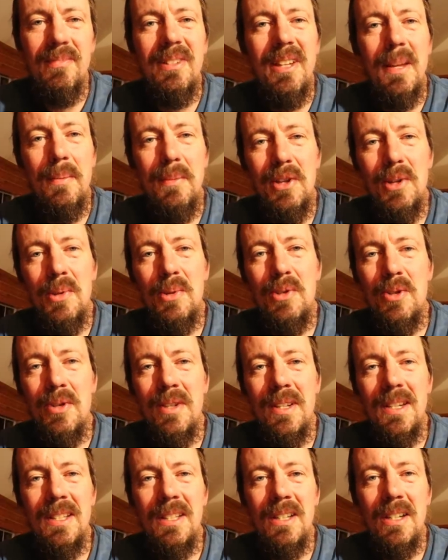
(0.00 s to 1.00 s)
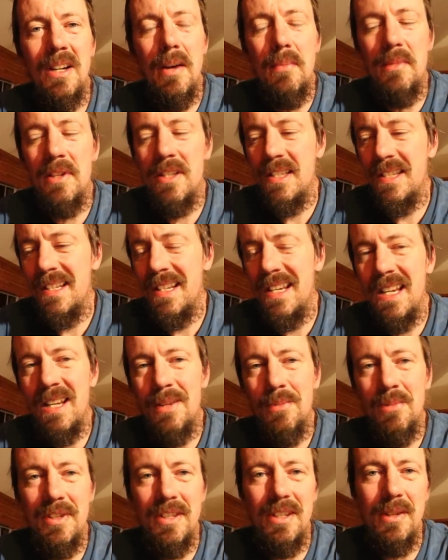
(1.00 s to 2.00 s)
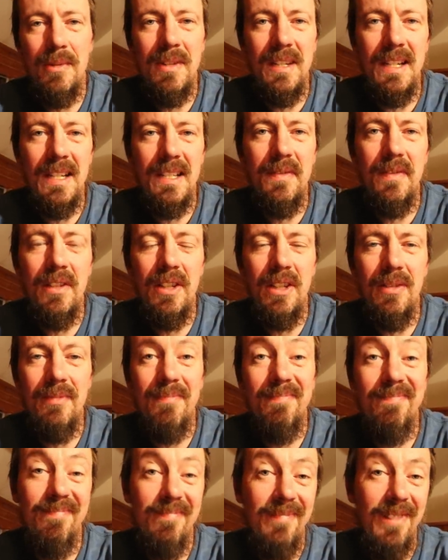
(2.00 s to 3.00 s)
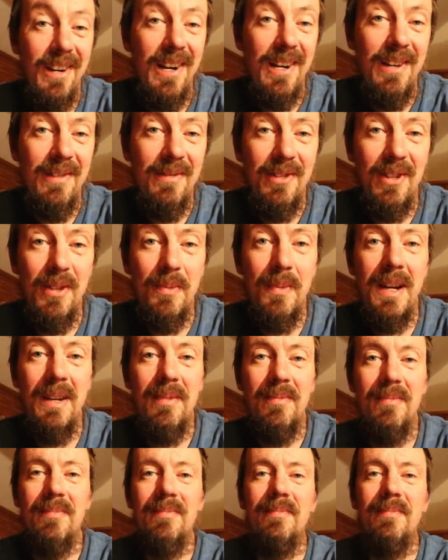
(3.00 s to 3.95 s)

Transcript: Let me know what you think in the comments, and we'll see you in the next video. All right, goodbye.